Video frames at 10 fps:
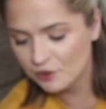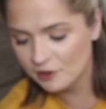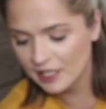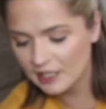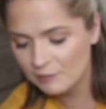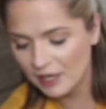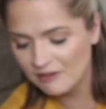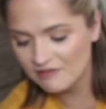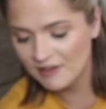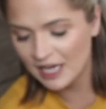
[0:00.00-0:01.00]
Created
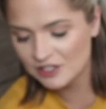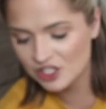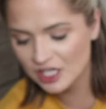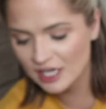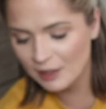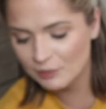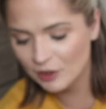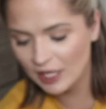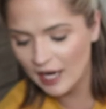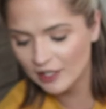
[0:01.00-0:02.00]
by fashion and
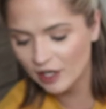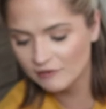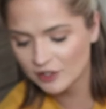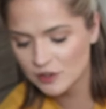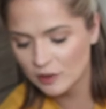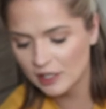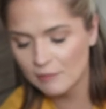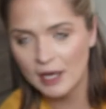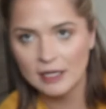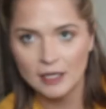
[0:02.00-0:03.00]
beauty icon Victoria
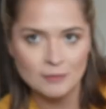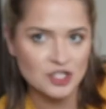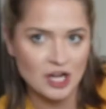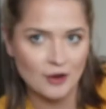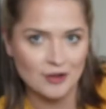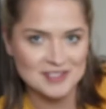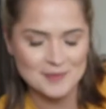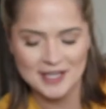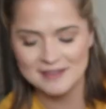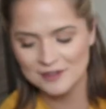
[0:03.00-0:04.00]
Beckham, shout out
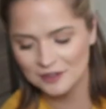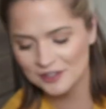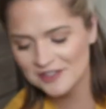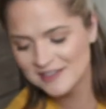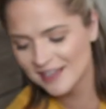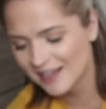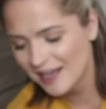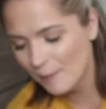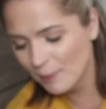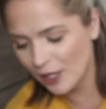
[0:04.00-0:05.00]
Spice Girls,
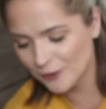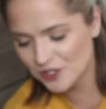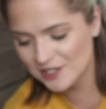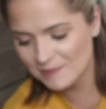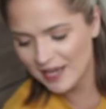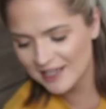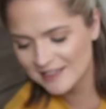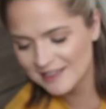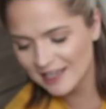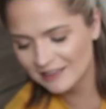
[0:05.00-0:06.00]
Posh
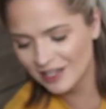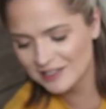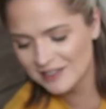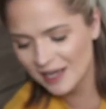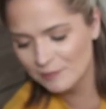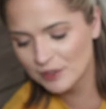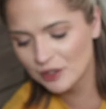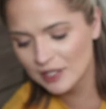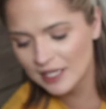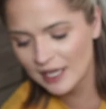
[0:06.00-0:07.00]
Spice, and longtime
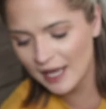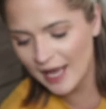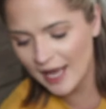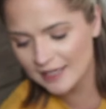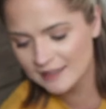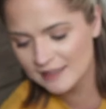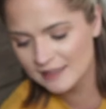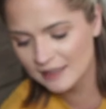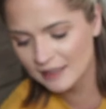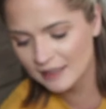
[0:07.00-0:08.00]
beauty
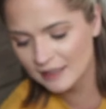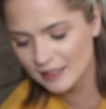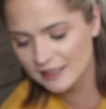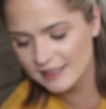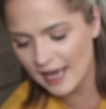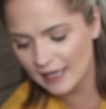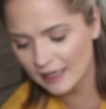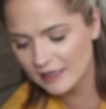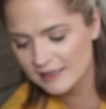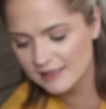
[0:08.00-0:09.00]

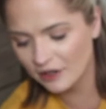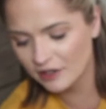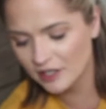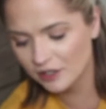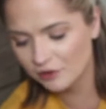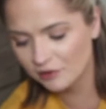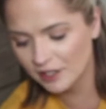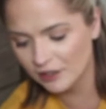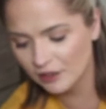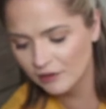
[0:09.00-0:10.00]
exec Sarah
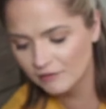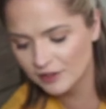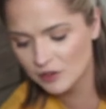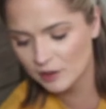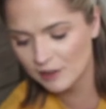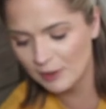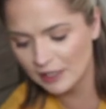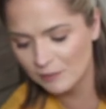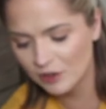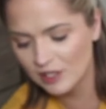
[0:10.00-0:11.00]
Creel. Victoria
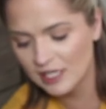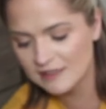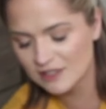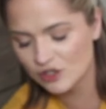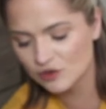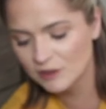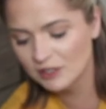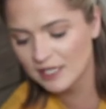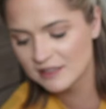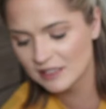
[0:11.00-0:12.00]
Beckham Beauty is a
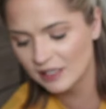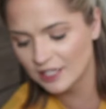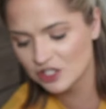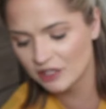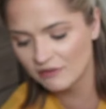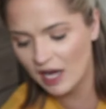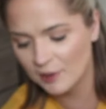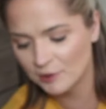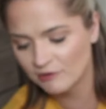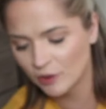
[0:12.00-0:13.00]
streamlined collection of
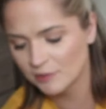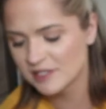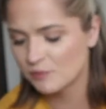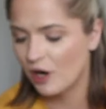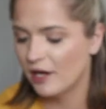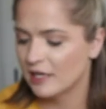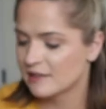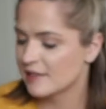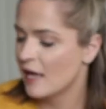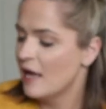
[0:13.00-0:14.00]
high-performance
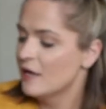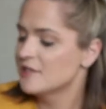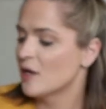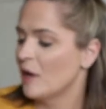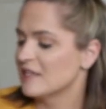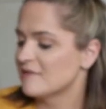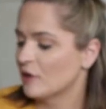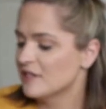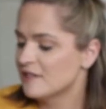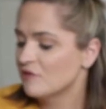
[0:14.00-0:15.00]
products. So as
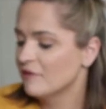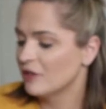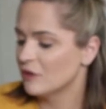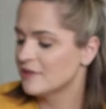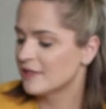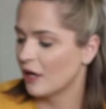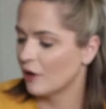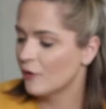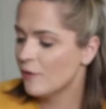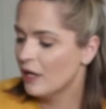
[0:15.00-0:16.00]
far as the reviews
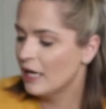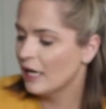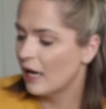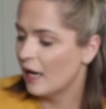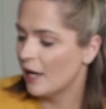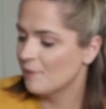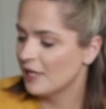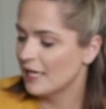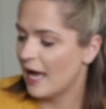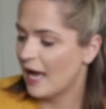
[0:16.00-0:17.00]
go,
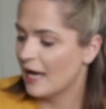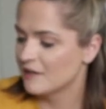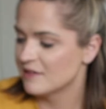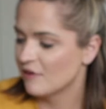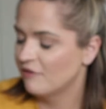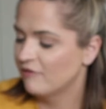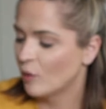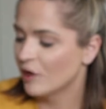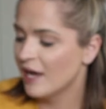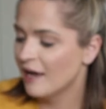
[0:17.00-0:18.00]
it has
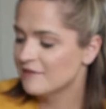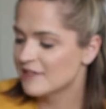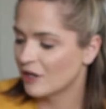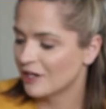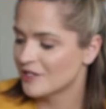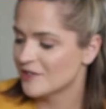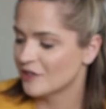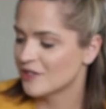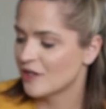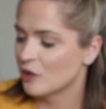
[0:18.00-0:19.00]
4.5 stars.
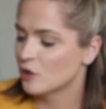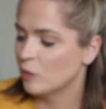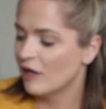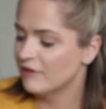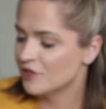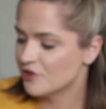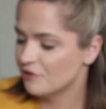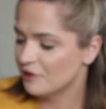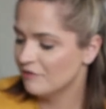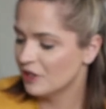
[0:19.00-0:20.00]
There's
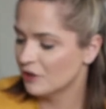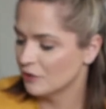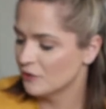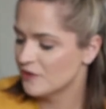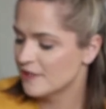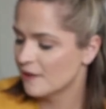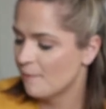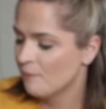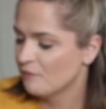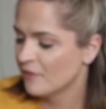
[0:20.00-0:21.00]
1,200 reviews.
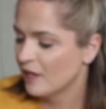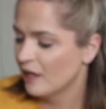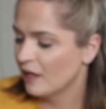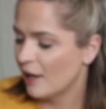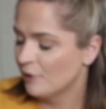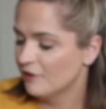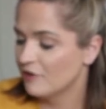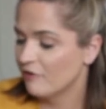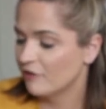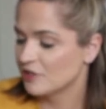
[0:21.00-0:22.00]
A couple of
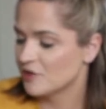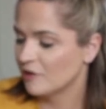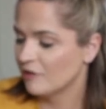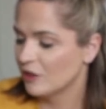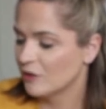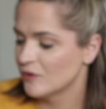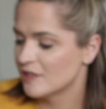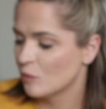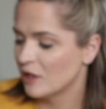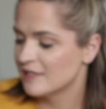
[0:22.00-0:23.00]
the first
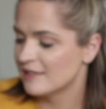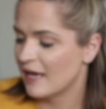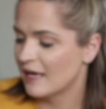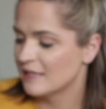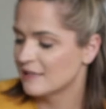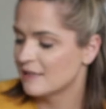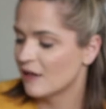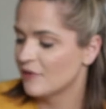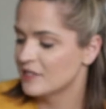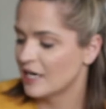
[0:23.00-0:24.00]
reviews, one says,
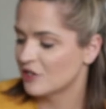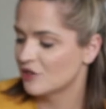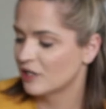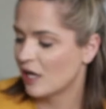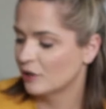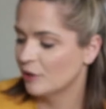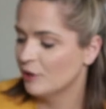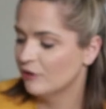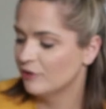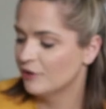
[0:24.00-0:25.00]
the texture and color are
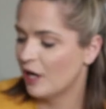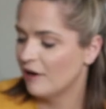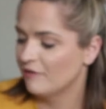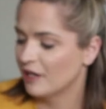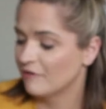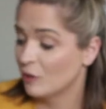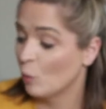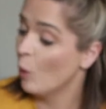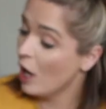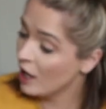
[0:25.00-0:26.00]
beautiful, not a fan of the
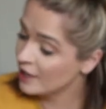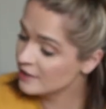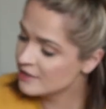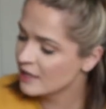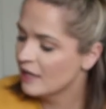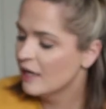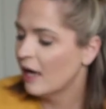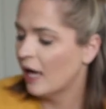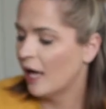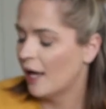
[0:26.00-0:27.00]
wand.
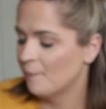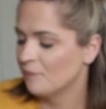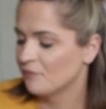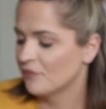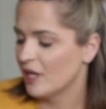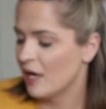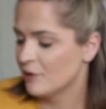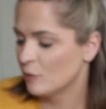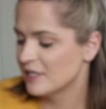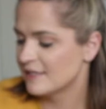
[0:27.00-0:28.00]
The
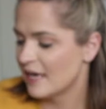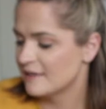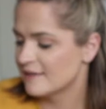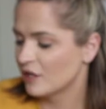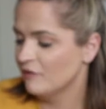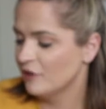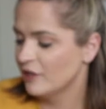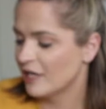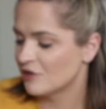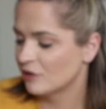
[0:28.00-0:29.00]
other one says, good for
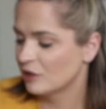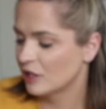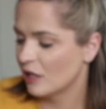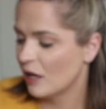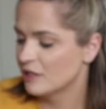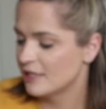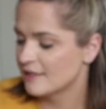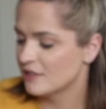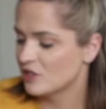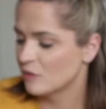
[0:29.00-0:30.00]
a natural look,
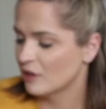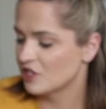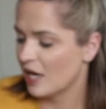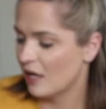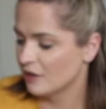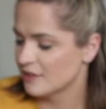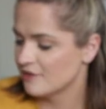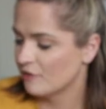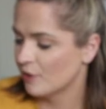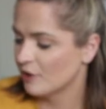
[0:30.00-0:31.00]
doesn't do much
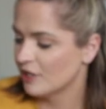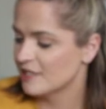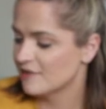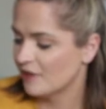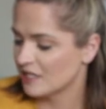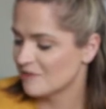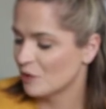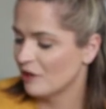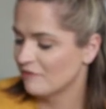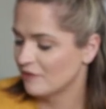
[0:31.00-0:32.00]
else. Formula is
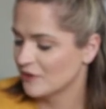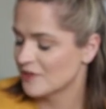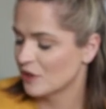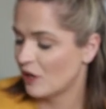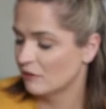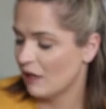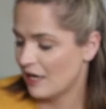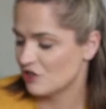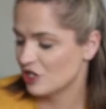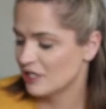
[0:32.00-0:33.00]
flexible and feels good on
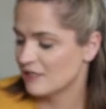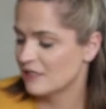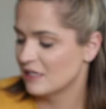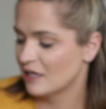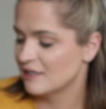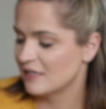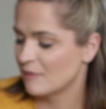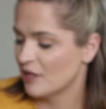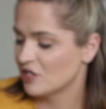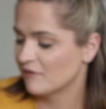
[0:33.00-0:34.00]
lashes. Did not
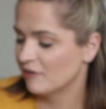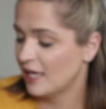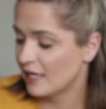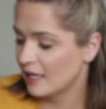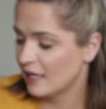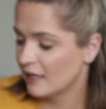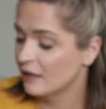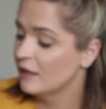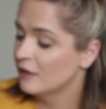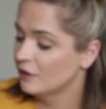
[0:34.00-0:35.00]
see much
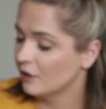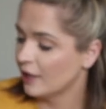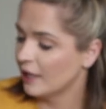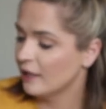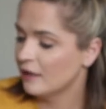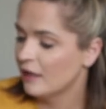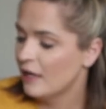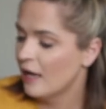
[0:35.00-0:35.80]
flaking. Great.